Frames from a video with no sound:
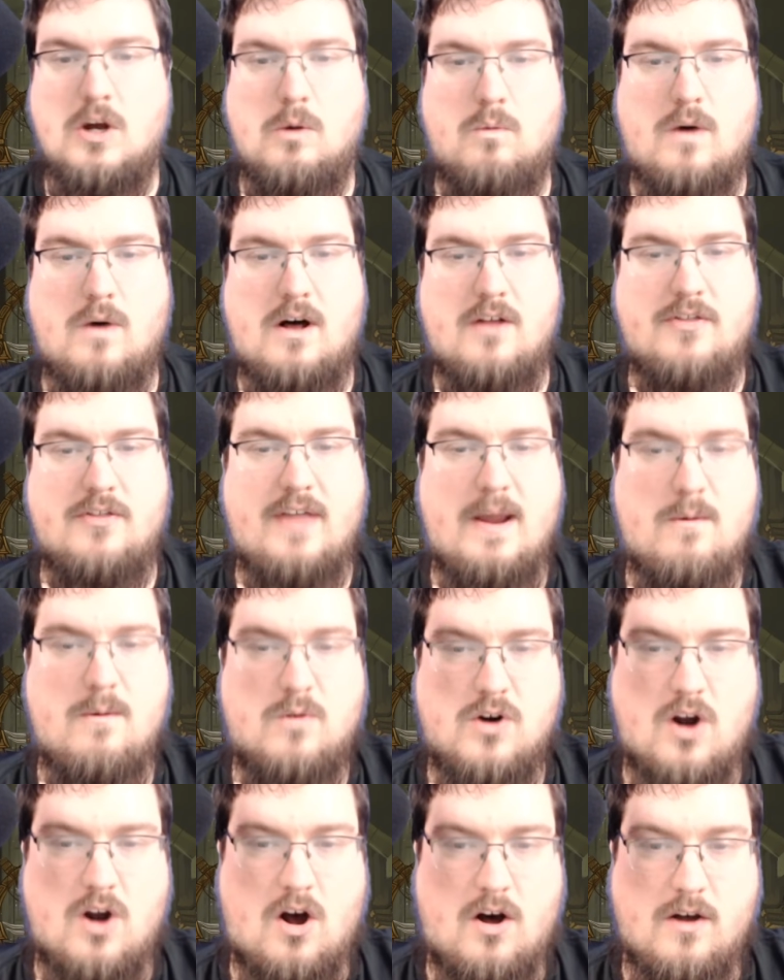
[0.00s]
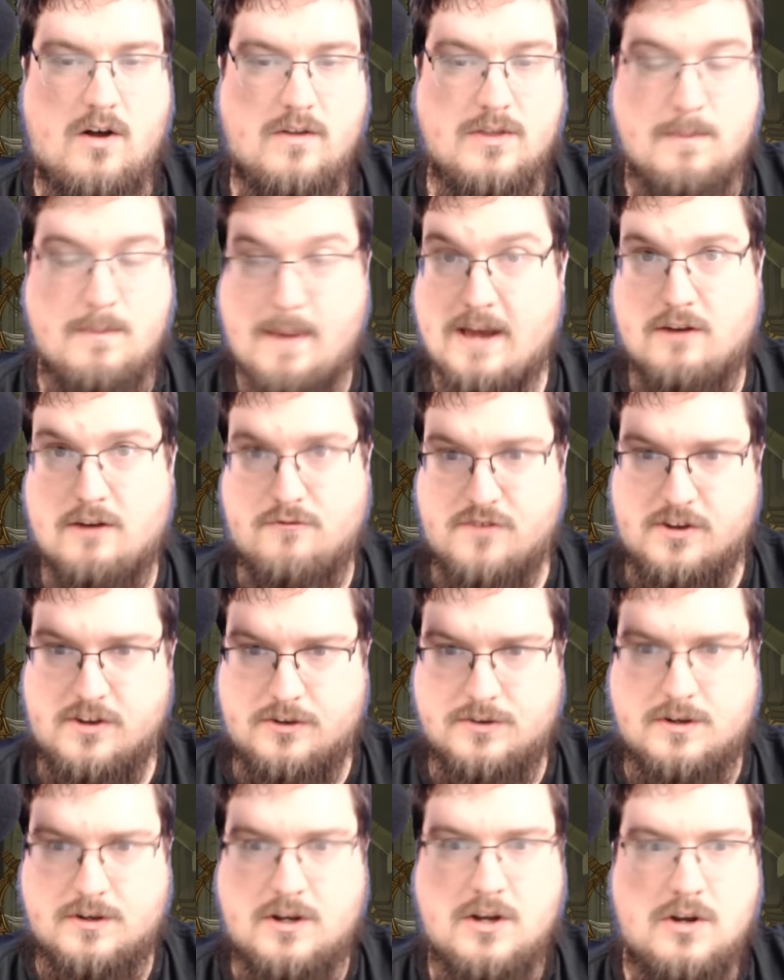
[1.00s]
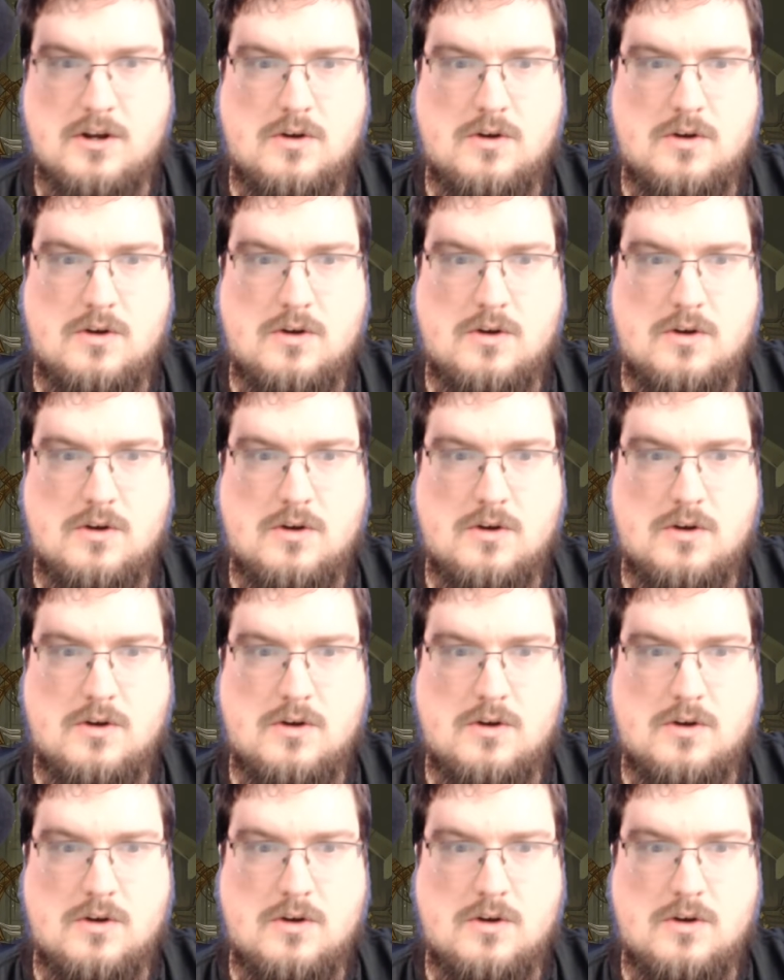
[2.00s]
while they were on the battlefield,